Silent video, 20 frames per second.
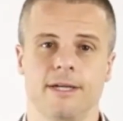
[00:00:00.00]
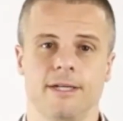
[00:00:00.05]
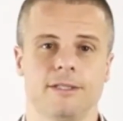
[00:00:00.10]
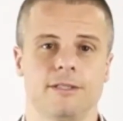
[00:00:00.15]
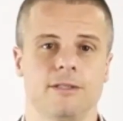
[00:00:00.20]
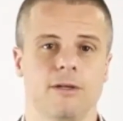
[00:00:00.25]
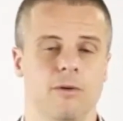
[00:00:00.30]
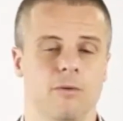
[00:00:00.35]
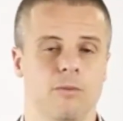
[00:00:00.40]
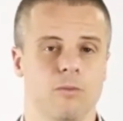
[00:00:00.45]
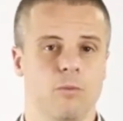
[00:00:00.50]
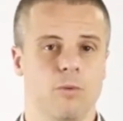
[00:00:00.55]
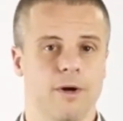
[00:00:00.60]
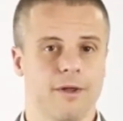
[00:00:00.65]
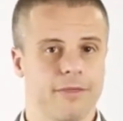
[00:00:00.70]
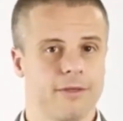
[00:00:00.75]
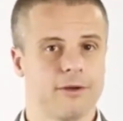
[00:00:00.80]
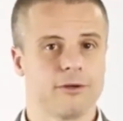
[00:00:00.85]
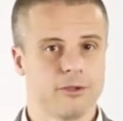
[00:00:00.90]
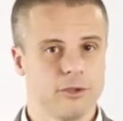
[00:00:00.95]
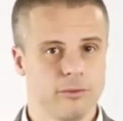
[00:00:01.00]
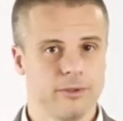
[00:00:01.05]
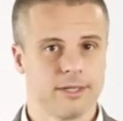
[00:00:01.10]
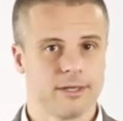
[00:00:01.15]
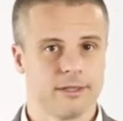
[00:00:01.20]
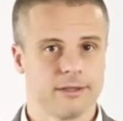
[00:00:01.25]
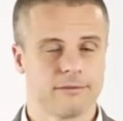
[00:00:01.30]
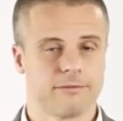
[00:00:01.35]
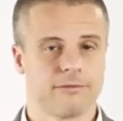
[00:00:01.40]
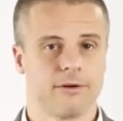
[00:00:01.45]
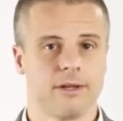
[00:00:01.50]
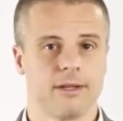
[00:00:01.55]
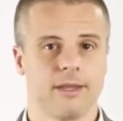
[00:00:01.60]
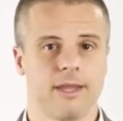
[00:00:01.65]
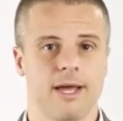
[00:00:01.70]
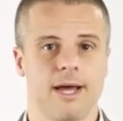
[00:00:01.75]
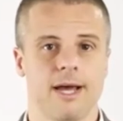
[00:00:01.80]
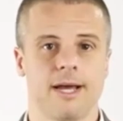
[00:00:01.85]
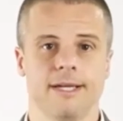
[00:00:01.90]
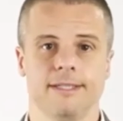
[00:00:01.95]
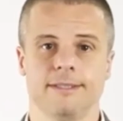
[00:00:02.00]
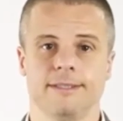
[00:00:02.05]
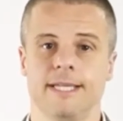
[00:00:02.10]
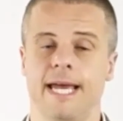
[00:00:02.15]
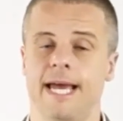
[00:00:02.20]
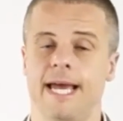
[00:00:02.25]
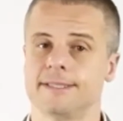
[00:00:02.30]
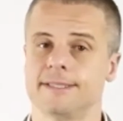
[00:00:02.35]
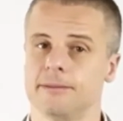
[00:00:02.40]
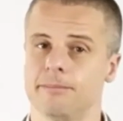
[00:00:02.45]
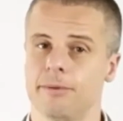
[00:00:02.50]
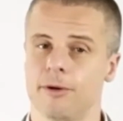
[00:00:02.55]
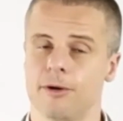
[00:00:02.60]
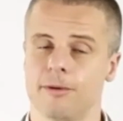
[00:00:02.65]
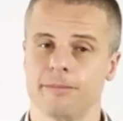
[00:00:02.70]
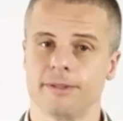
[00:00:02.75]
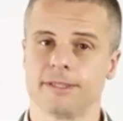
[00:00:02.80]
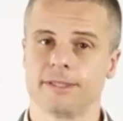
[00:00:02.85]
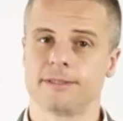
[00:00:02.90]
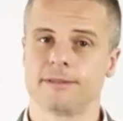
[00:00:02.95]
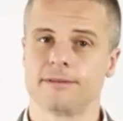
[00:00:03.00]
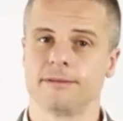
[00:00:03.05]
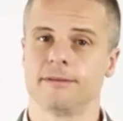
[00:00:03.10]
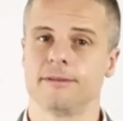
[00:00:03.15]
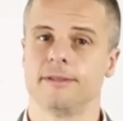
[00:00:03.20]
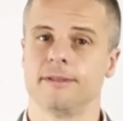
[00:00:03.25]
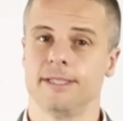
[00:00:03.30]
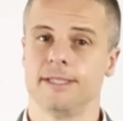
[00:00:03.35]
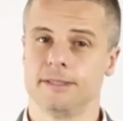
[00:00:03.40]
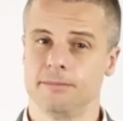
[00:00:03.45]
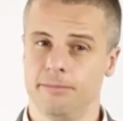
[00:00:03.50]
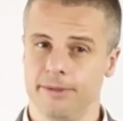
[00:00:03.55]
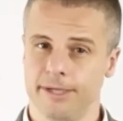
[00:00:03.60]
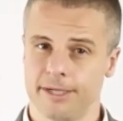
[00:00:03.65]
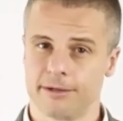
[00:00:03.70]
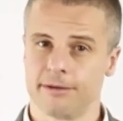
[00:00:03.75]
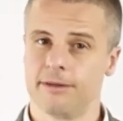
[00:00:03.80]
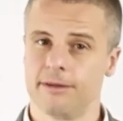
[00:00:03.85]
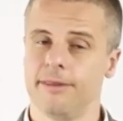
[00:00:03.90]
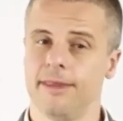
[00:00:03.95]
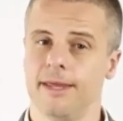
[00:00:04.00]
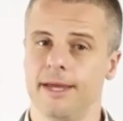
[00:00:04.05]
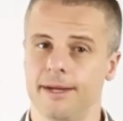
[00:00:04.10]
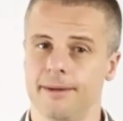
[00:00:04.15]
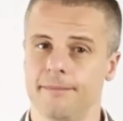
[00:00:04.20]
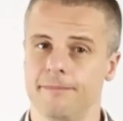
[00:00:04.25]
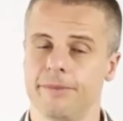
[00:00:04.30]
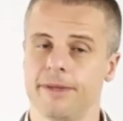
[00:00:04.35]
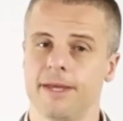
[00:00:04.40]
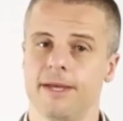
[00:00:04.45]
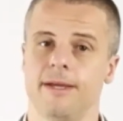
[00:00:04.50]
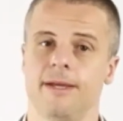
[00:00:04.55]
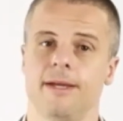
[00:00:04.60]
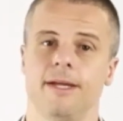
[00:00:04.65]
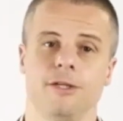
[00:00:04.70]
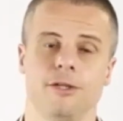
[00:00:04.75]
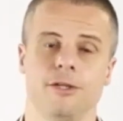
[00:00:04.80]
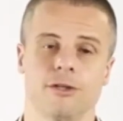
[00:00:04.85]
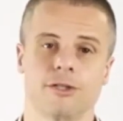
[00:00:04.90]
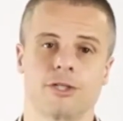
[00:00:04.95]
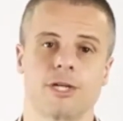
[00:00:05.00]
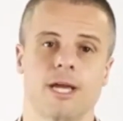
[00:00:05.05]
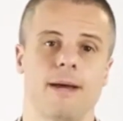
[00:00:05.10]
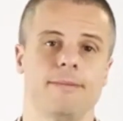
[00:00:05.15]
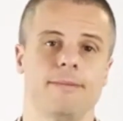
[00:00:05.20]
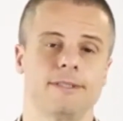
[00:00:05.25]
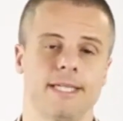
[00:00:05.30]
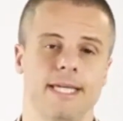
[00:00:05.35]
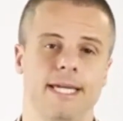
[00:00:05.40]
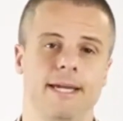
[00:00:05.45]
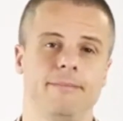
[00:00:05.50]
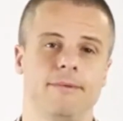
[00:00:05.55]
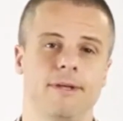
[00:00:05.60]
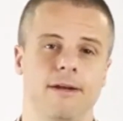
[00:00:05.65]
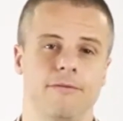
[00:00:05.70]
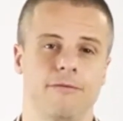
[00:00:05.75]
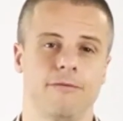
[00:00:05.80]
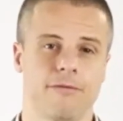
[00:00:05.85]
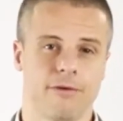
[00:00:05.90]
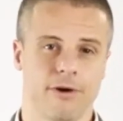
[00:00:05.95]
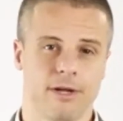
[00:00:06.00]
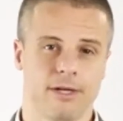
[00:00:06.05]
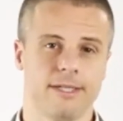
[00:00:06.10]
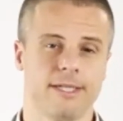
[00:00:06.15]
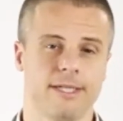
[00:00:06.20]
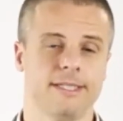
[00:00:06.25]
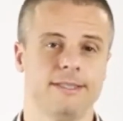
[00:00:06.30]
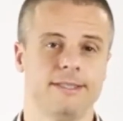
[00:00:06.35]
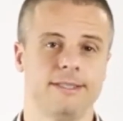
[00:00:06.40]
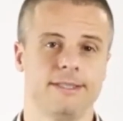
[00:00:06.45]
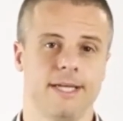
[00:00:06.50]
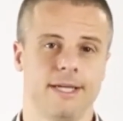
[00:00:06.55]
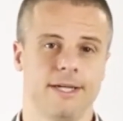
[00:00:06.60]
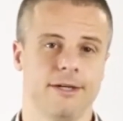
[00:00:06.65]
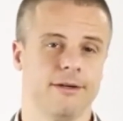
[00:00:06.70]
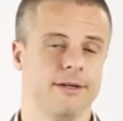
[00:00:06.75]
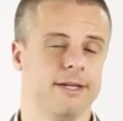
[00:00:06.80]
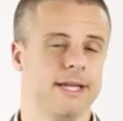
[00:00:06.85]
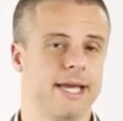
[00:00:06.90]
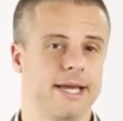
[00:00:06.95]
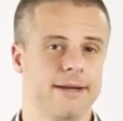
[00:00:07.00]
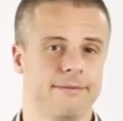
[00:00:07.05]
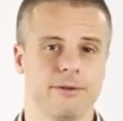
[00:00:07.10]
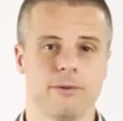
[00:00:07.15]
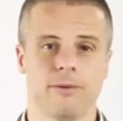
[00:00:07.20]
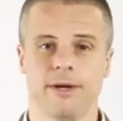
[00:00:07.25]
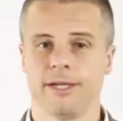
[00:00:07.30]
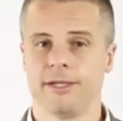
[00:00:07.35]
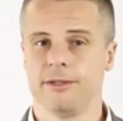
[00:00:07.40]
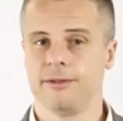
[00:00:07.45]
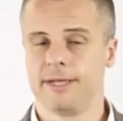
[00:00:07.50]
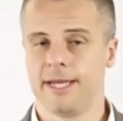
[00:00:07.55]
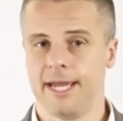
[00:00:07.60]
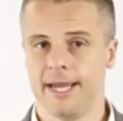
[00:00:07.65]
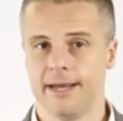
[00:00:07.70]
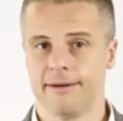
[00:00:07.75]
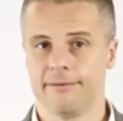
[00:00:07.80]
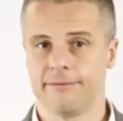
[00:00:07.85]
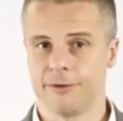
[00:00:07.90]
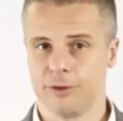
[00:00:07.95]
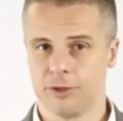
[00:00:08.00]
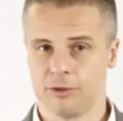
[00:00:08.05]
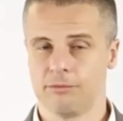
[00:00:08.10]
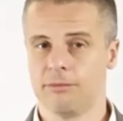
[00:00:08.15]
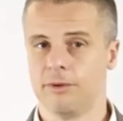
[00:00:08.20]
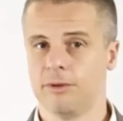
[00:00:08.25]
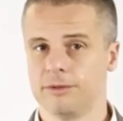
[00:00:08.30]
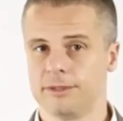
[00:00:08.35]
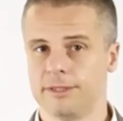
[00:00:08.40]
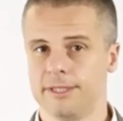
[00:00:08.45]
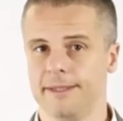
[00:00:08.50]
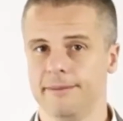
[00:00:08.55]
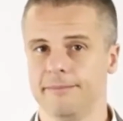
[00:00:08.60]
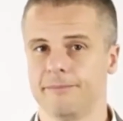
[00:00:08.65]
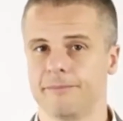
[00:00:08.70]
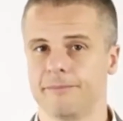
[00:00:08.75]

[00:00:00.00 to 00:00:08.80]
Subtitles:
So what they're doing on the front lines has a purpose. It's bigger than them. And your job is to keep that front and center in every way you can for your remote team.